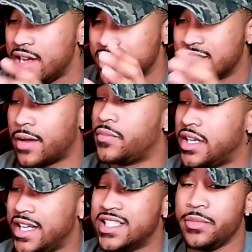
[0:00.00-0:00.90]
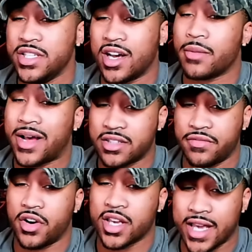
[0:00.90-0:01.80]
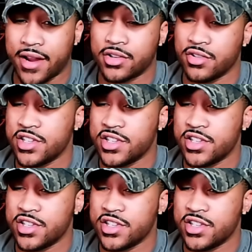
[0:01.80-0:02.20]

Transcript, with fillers: something needs to be done about the fucking character.